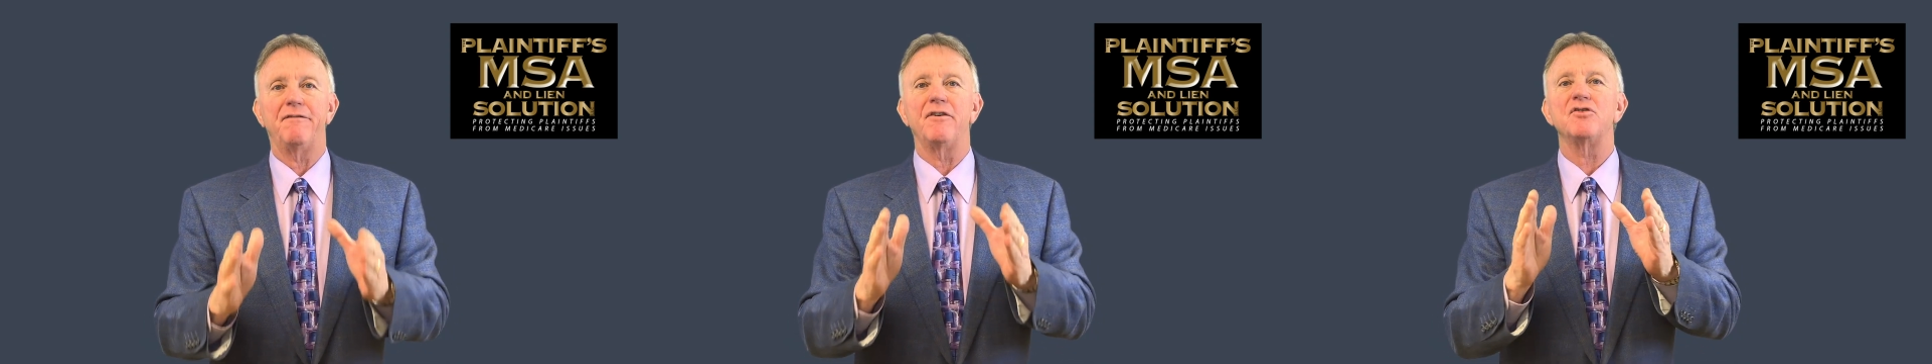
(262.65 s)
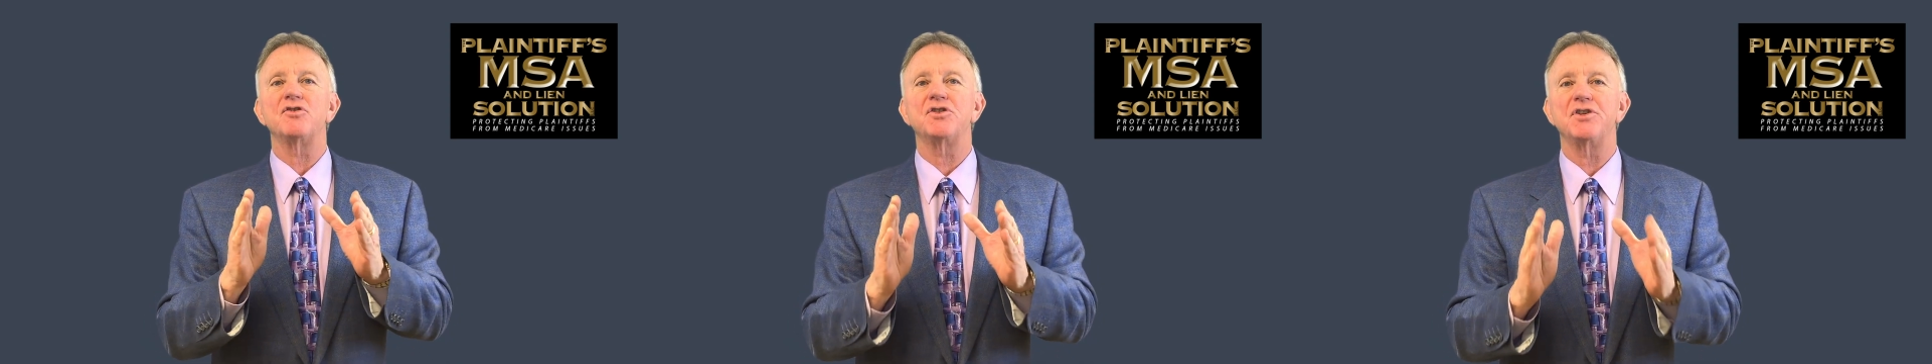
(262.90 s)

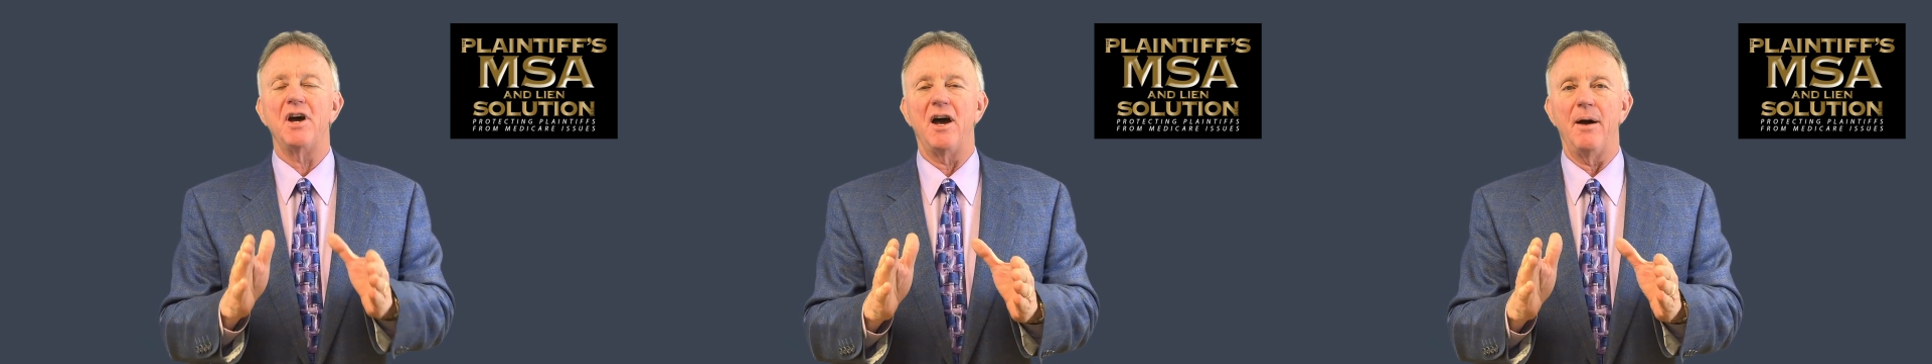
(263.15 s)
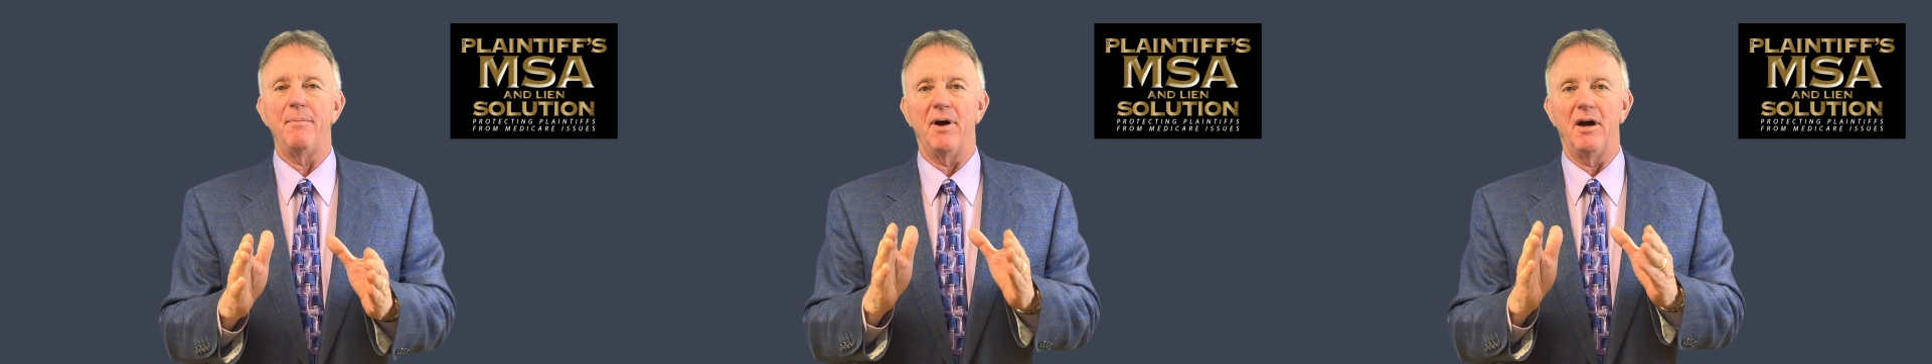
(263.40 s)
for
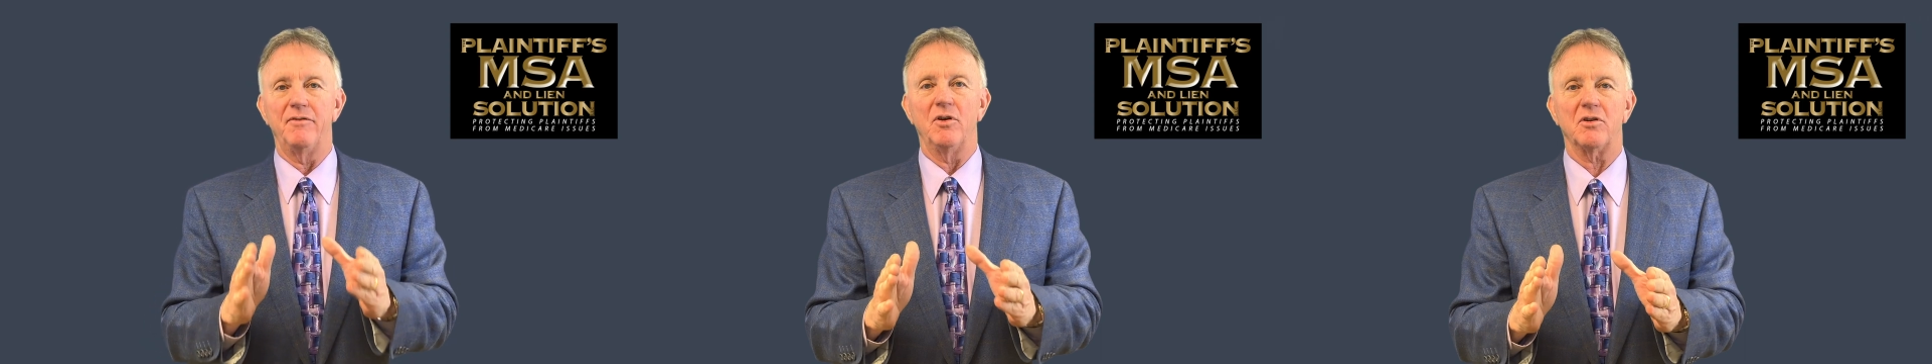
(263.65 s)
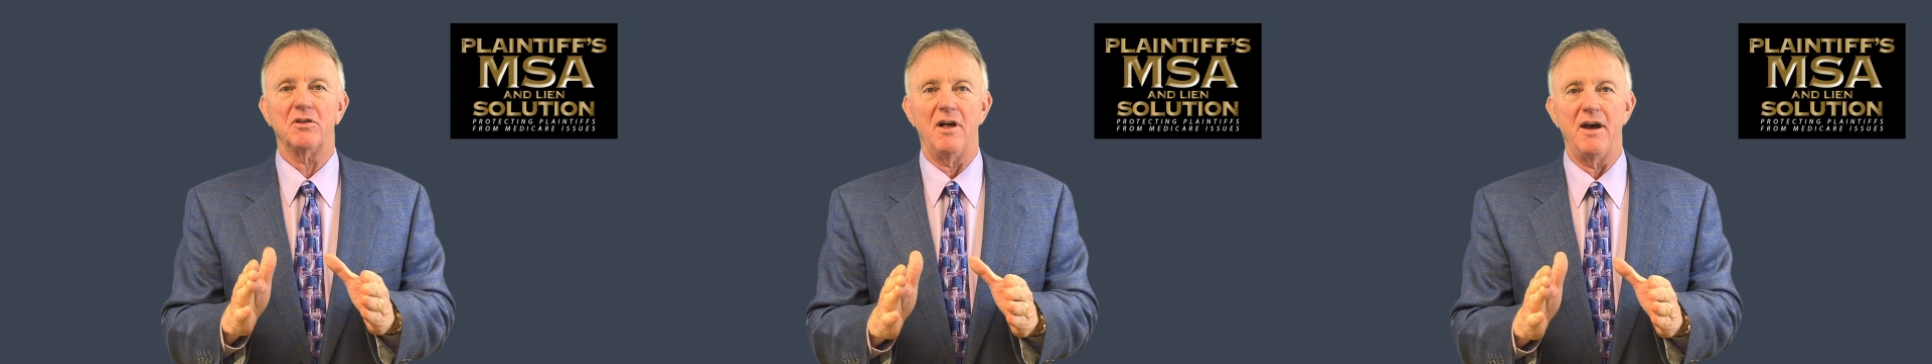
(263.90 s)
some of
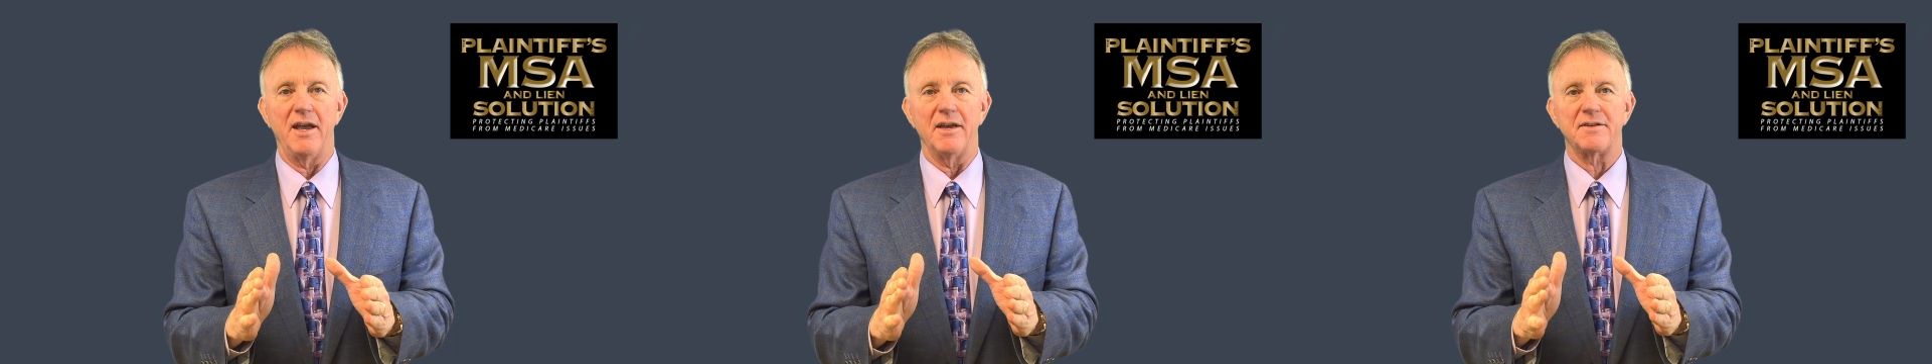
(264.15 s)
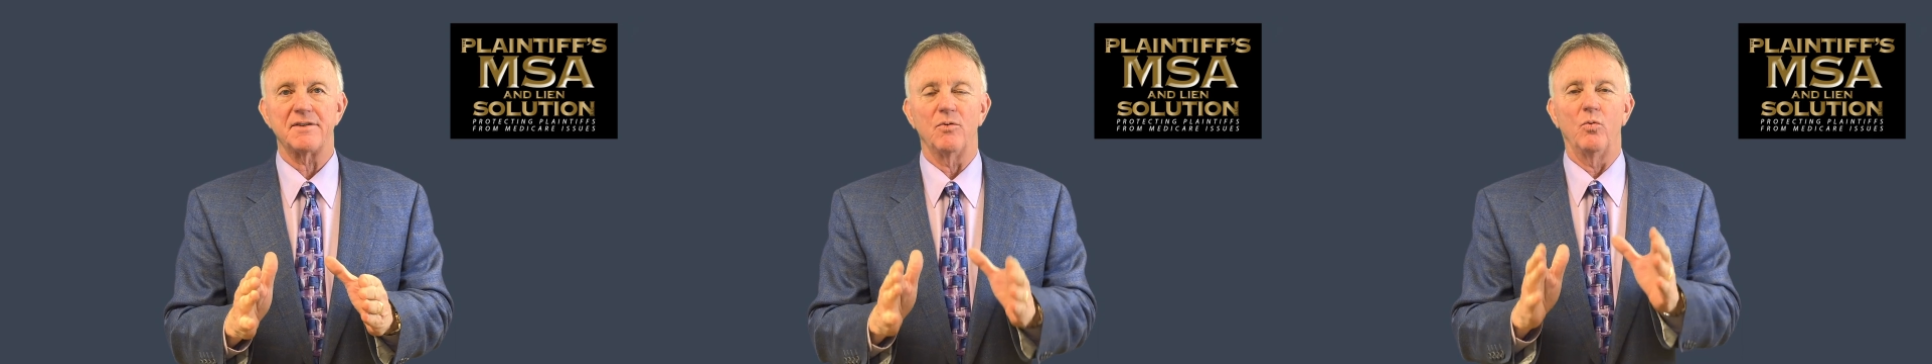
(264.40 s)
your
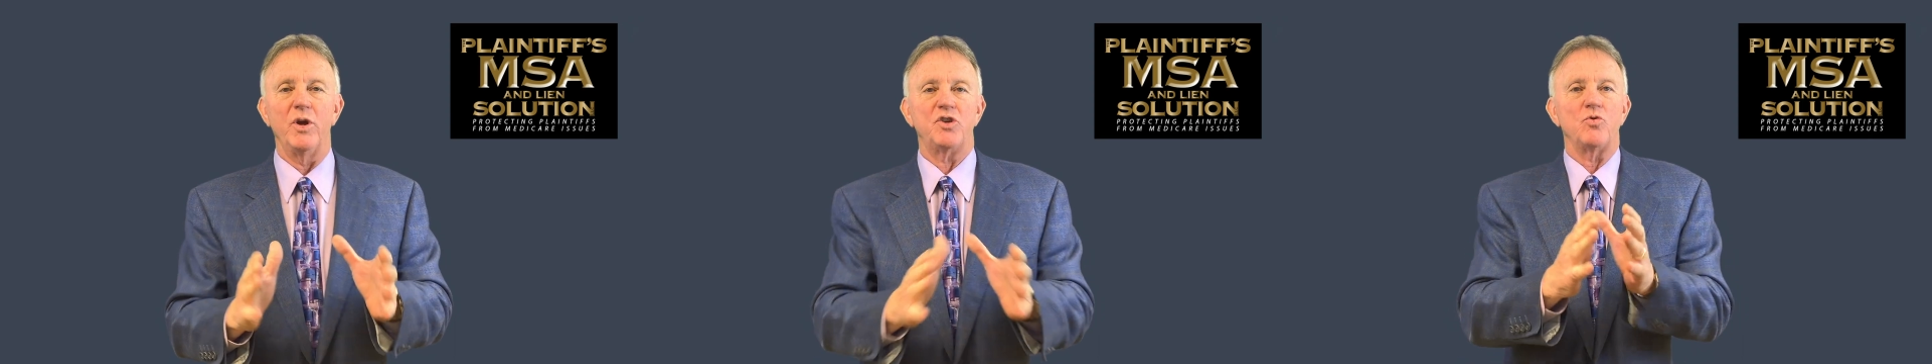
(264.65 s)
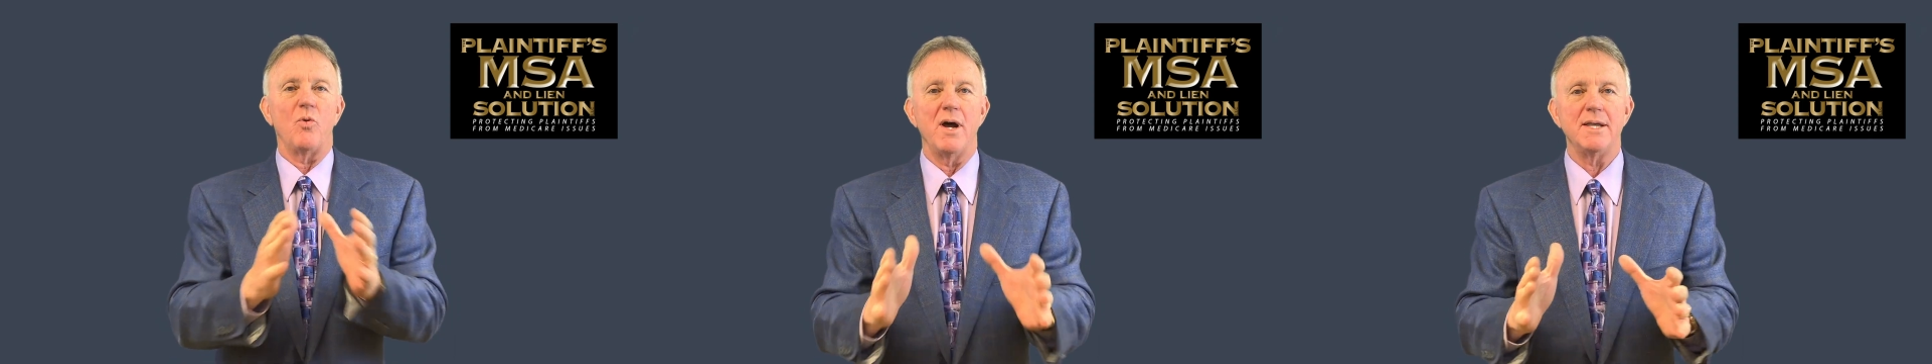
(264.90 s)
clients.
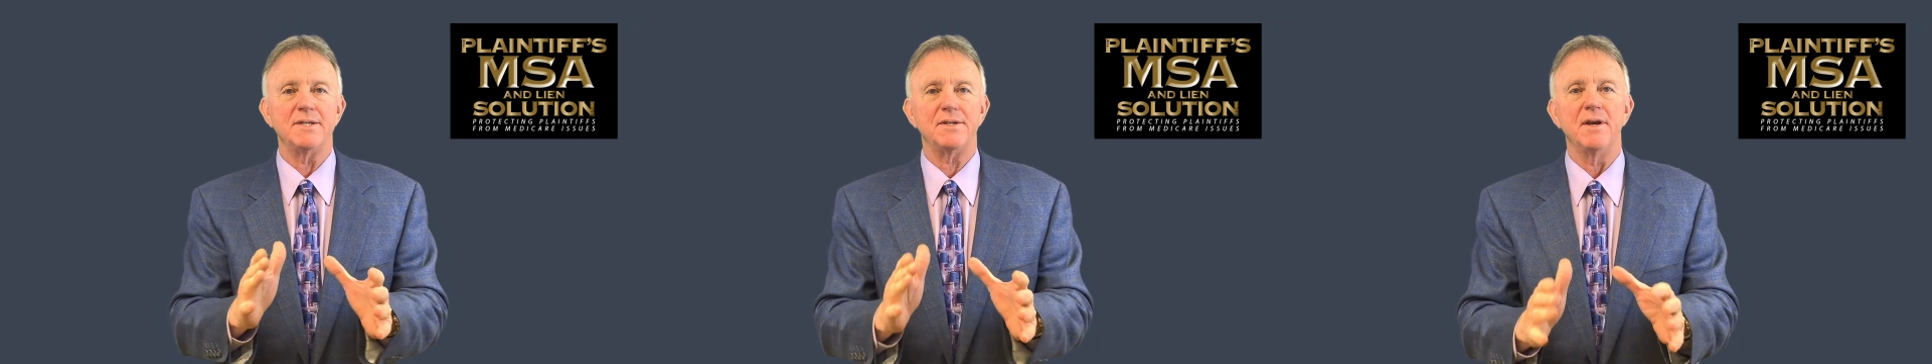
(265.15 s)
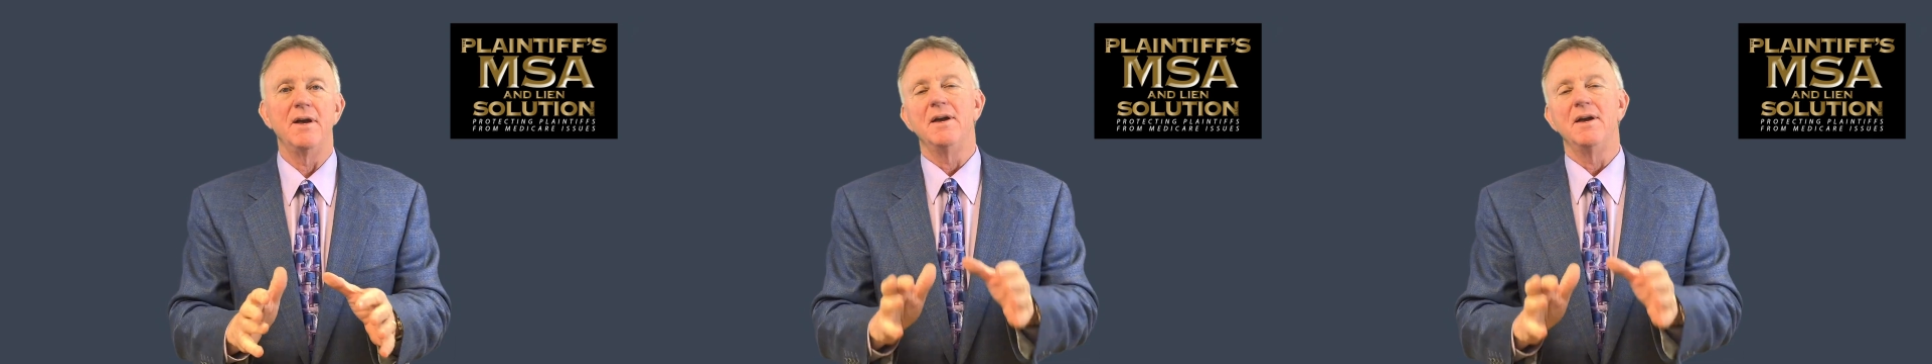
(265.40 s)
Which ones?